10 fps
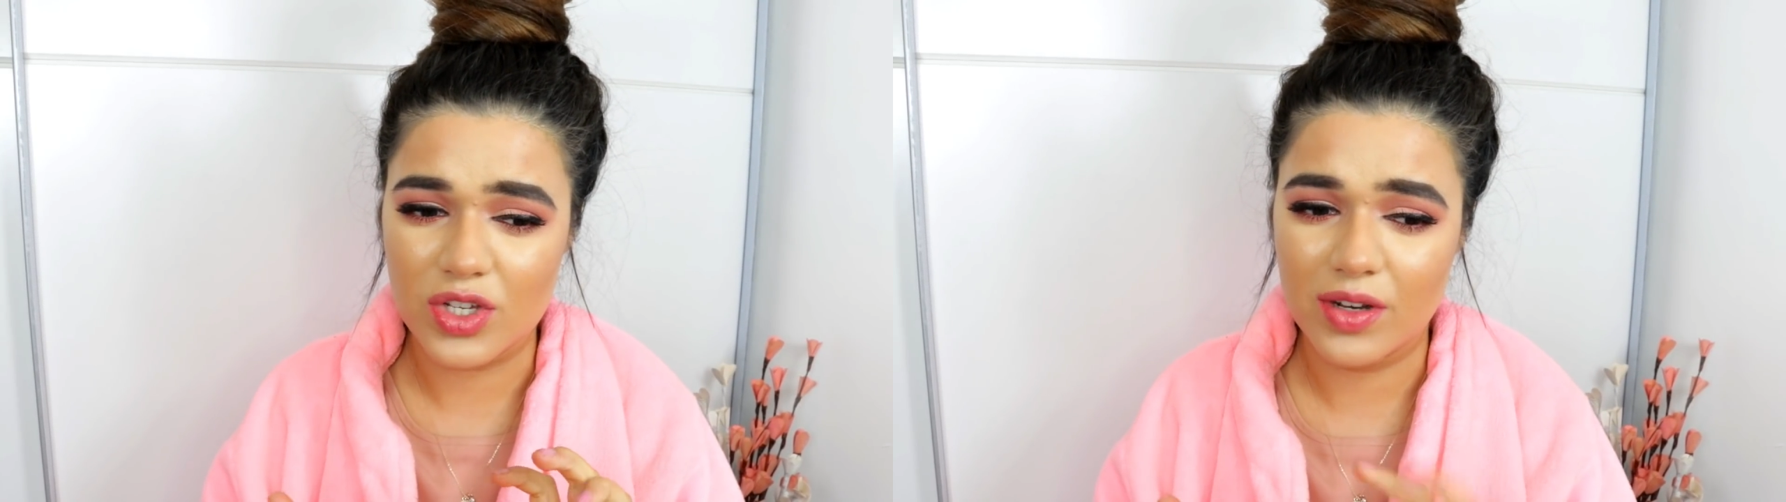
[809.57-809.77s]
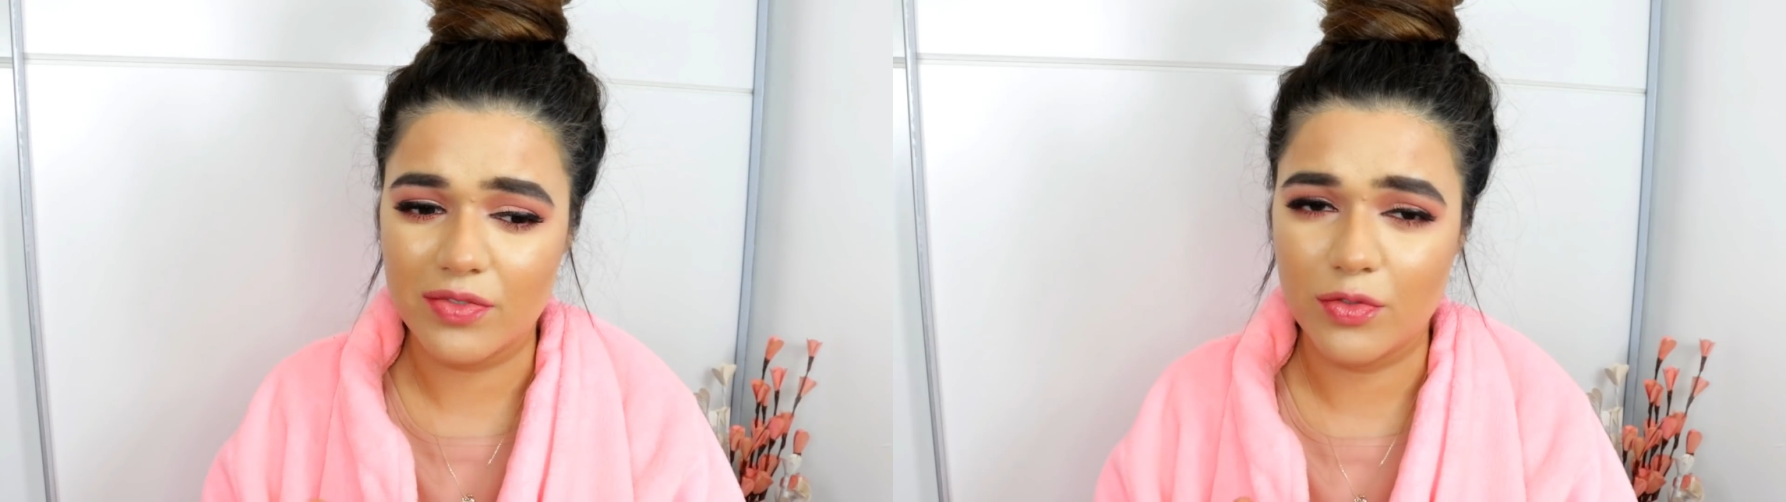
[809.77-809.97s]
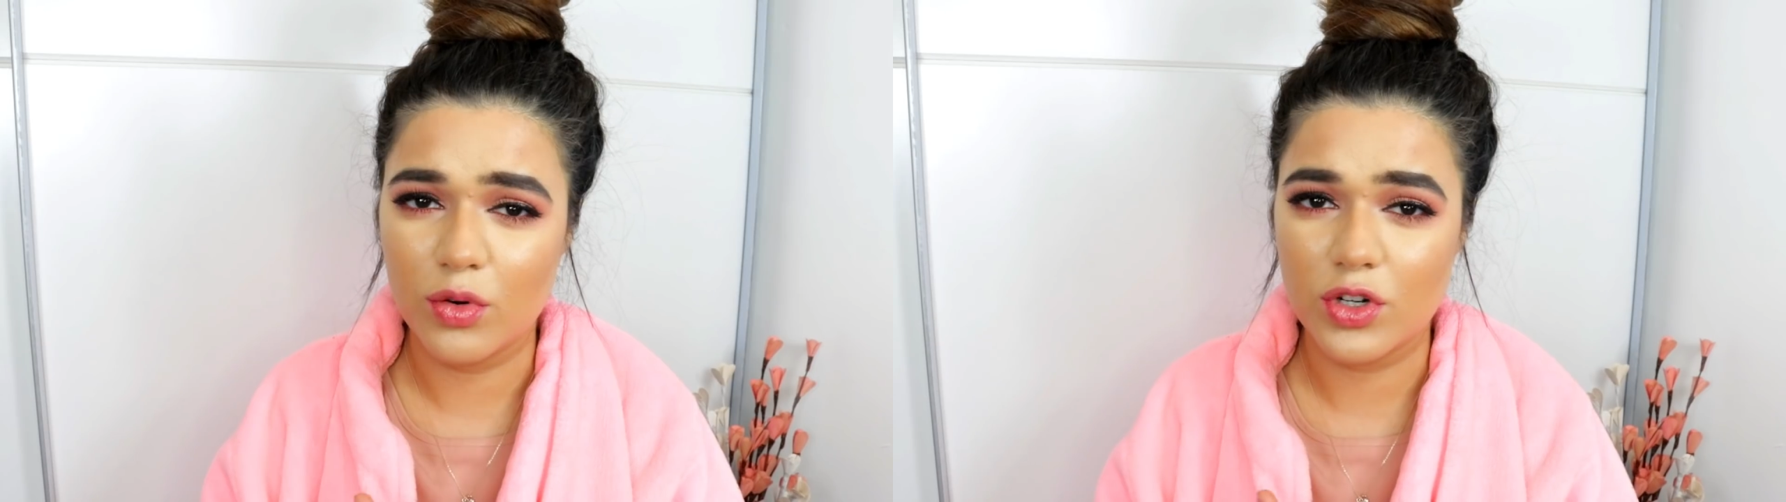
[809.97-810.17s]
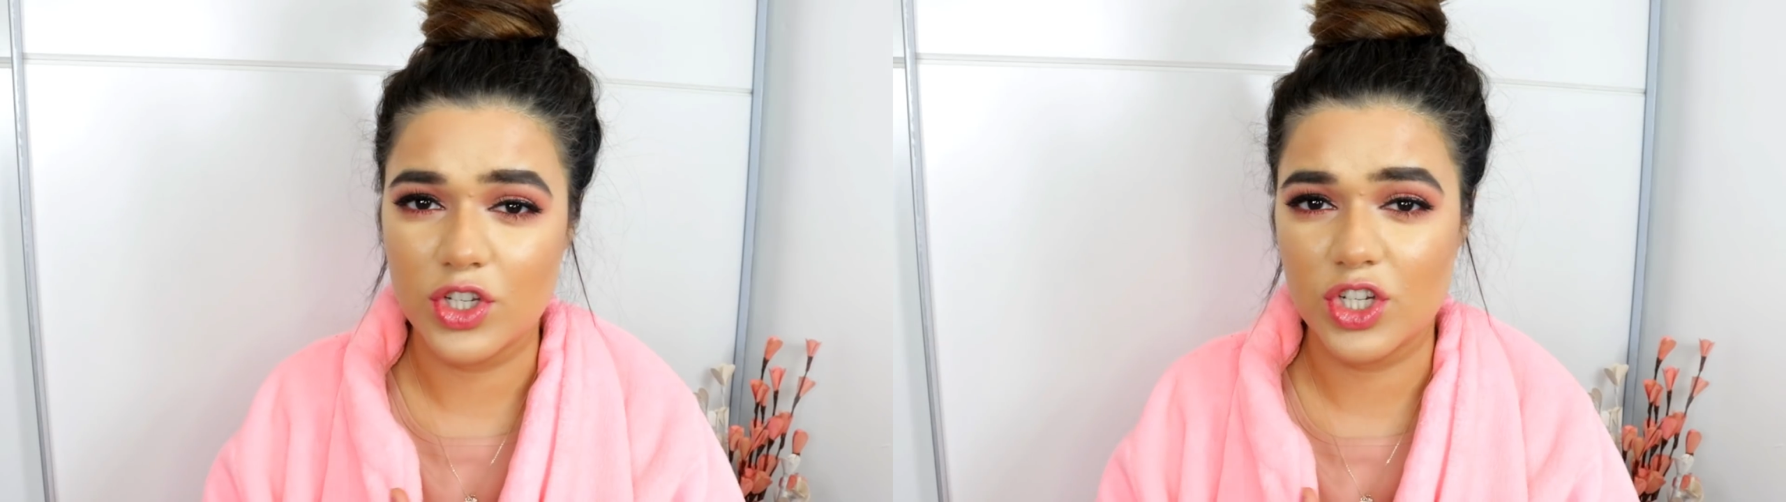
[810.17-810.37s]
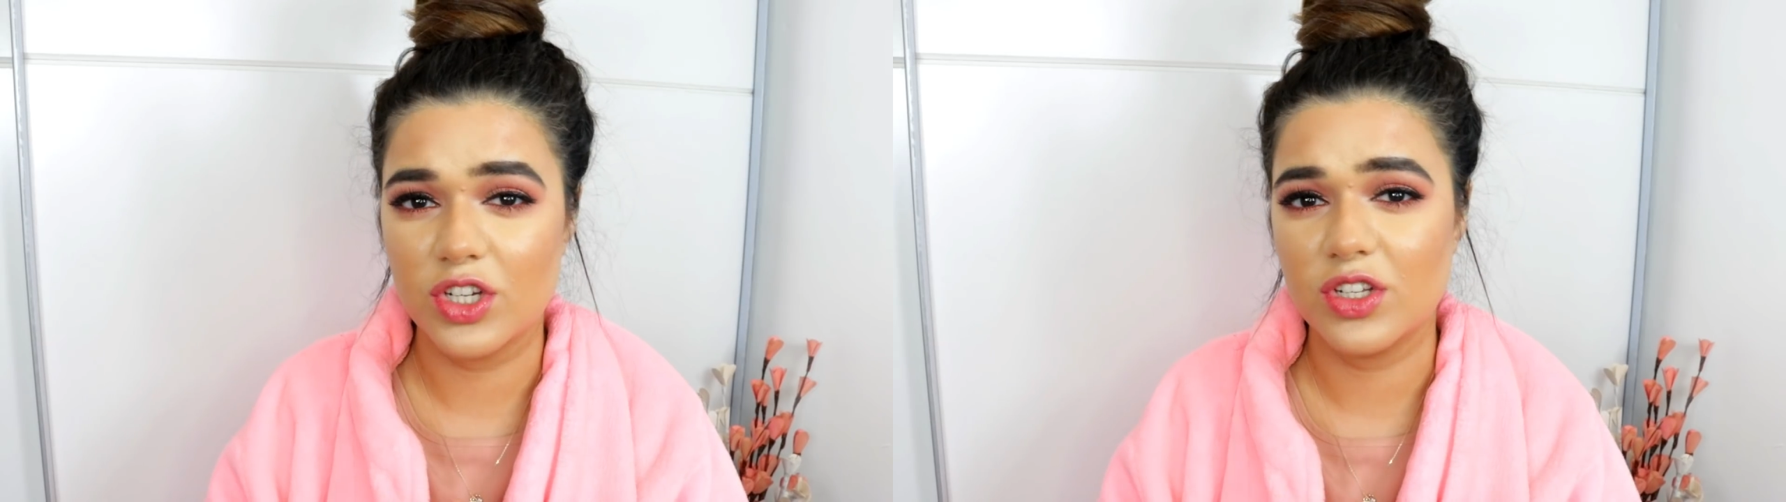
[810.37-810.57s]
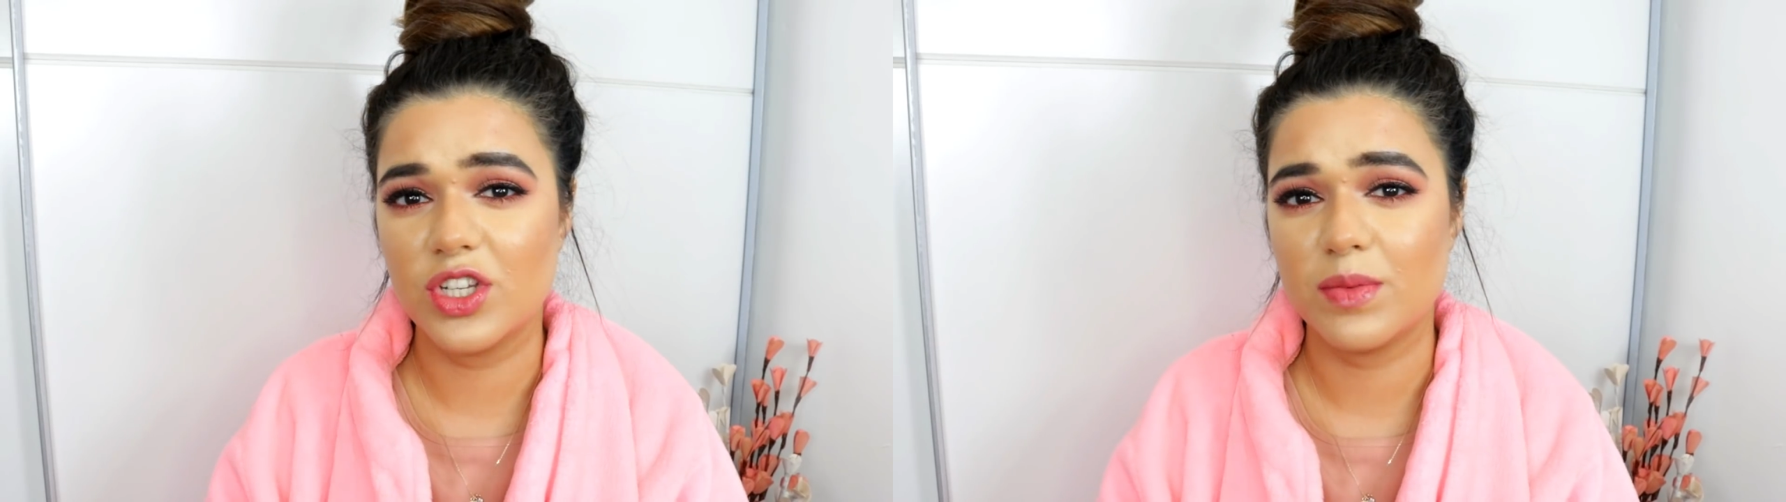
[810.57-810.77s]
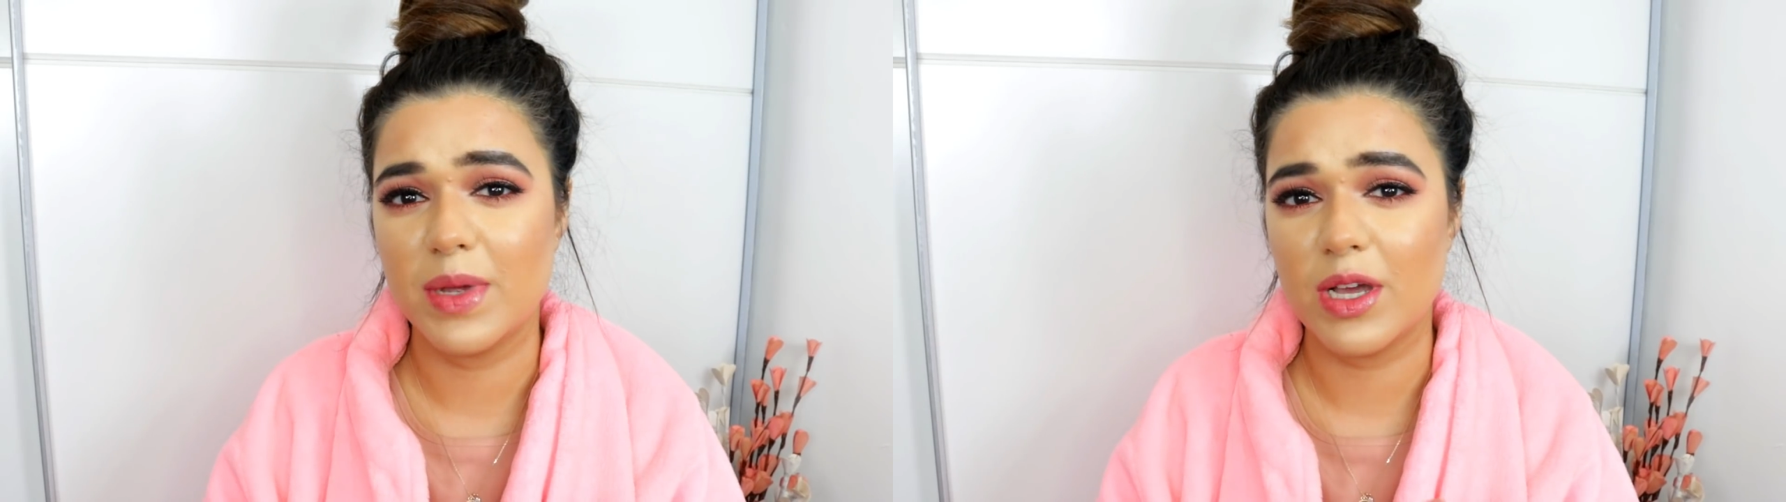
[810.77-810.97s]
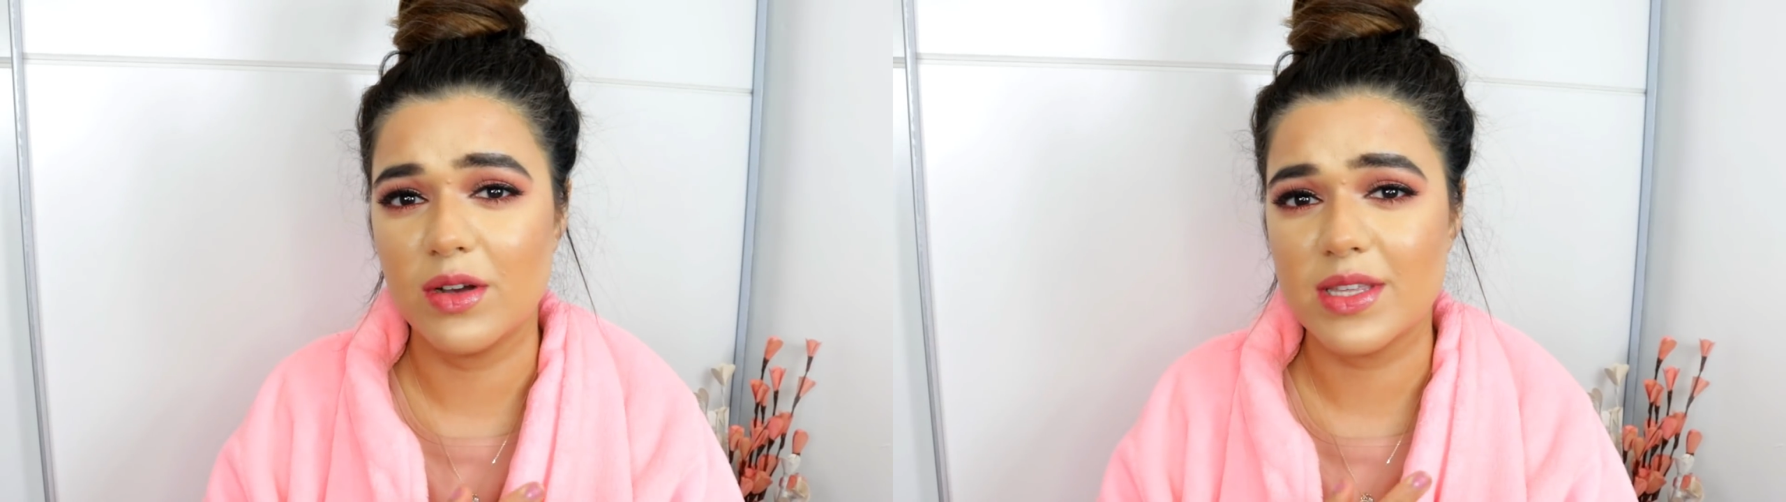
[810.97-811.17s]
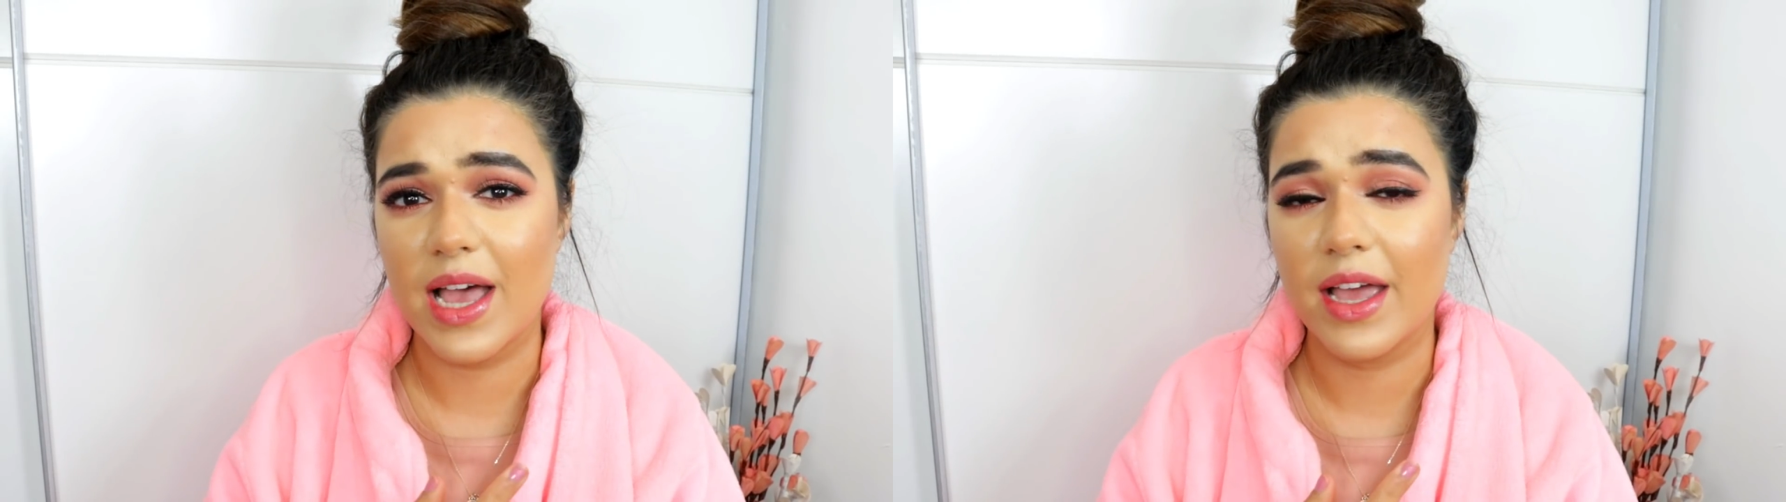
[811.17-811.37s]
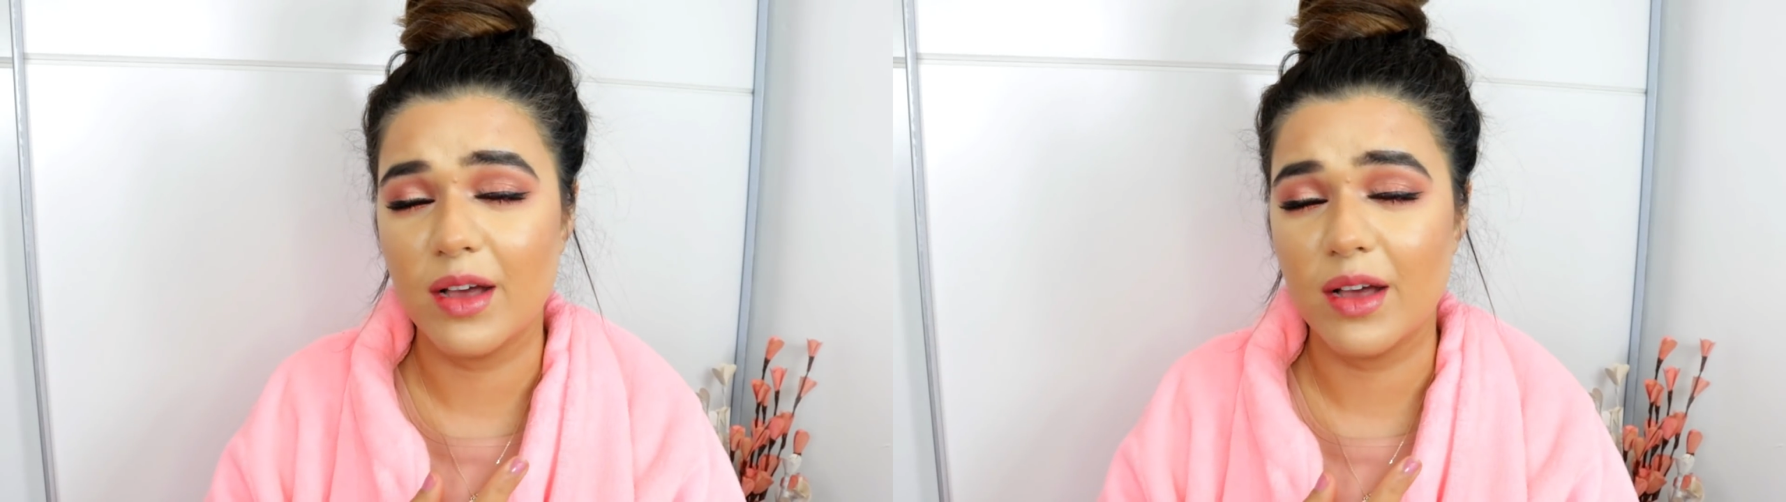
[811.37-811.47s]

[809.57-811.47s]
unfortunate because I